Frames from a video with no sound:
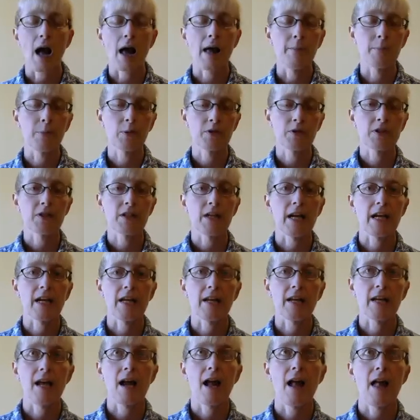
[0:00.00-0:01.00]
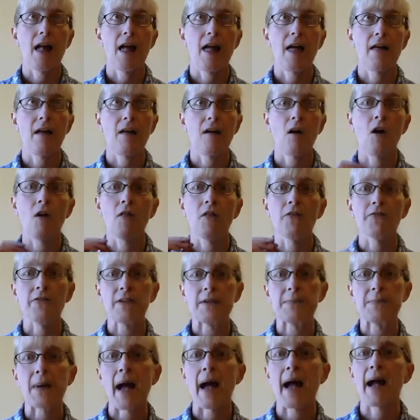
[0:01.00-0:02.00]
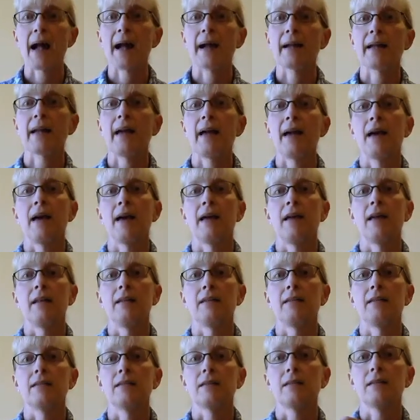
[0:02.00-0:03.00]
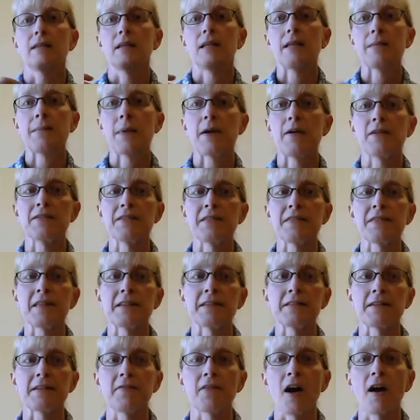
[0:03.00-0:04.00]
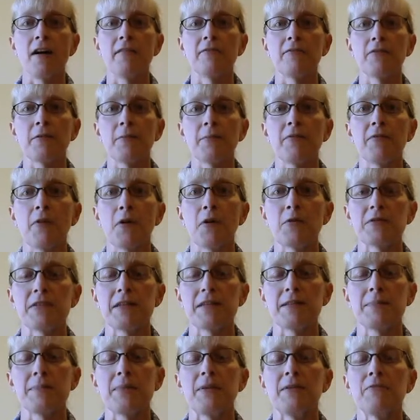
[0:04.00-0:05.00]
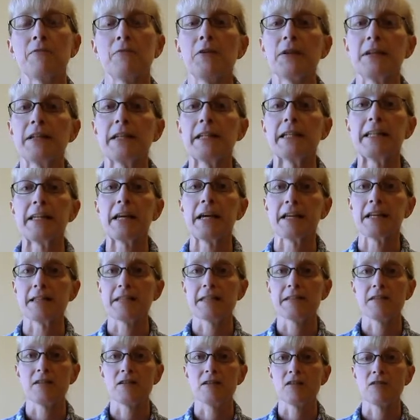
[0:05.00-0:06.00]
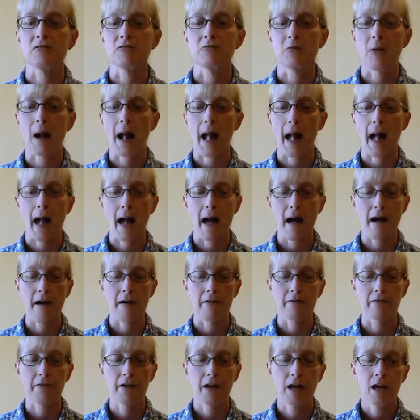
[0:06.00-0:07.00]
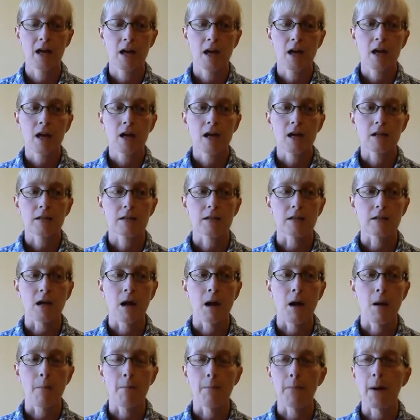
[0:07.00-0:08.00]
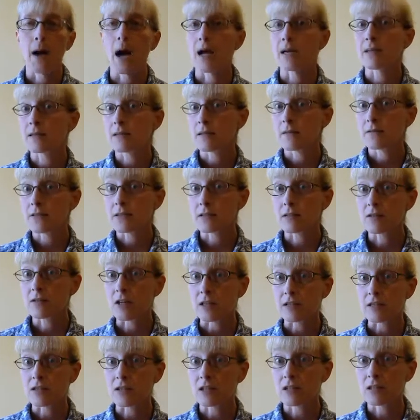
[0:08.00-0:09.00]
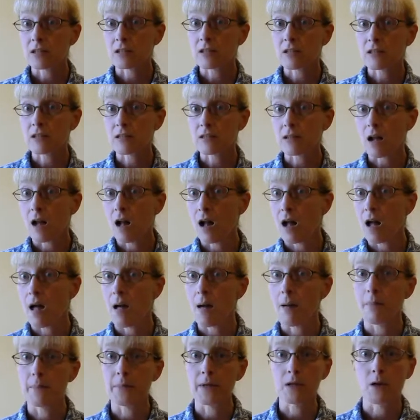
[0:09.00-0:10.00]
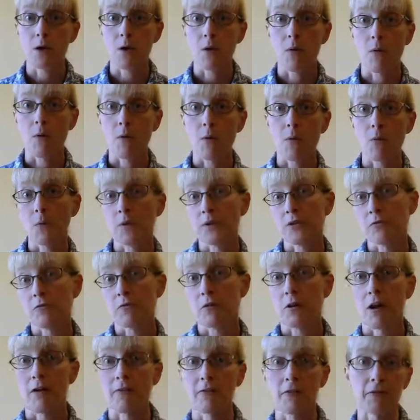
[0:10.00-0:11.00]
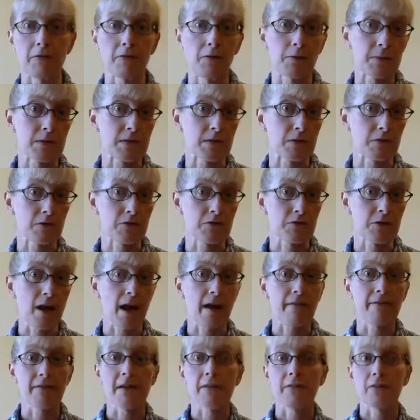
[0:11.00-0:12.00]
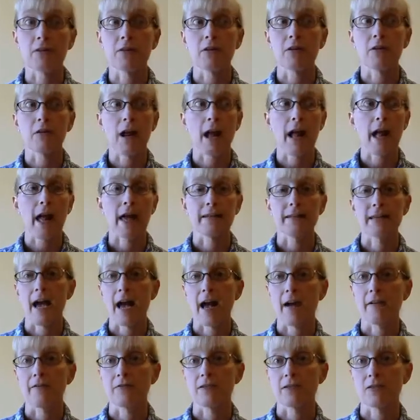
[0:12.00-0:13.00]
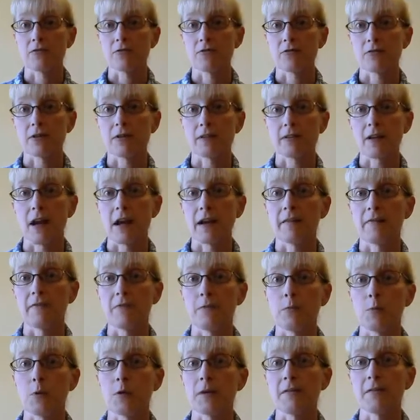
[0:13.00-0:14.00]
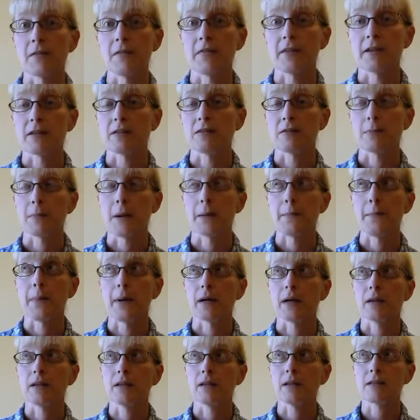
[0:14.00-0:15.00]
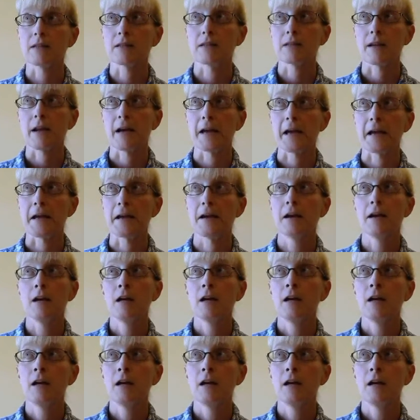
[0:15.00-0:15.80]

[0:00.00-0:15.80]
appreciate all the feedback and emails and things I've gotten from folks. It's been really nice to have some positive suggestions. You know, when you're recovering from surgery, I've never had to have surgery. It's kind of one of the things on my bucket list that I